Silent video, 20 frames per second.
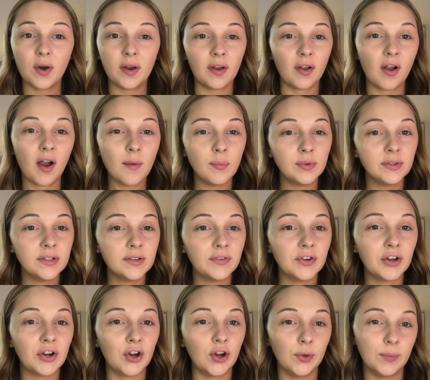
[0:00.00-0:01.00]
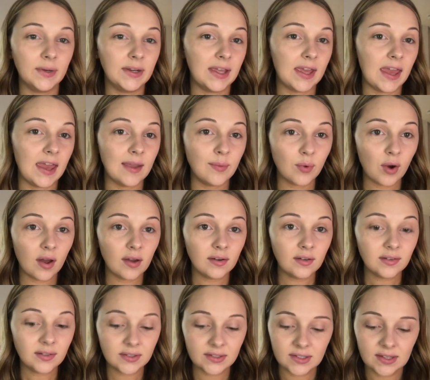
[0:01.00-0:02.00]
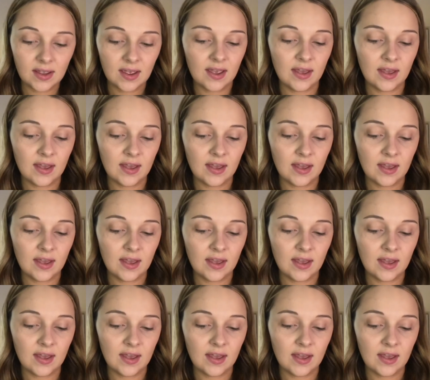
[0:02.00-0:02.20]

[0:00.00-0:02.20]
on a couple different Urban Decay products.